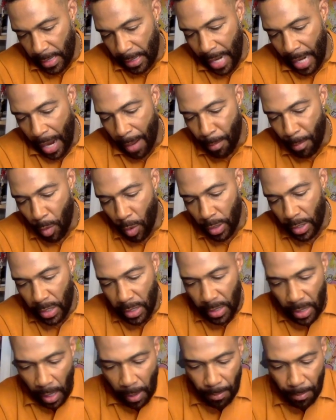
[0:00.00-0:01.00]
not more
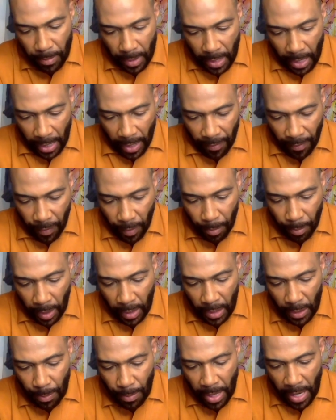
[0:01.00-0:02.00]
stumped than ever,
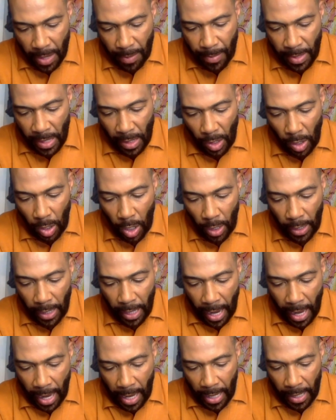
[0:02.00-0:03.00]
but it's made me look
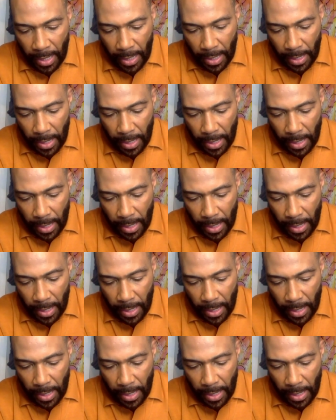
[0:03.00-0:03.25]
at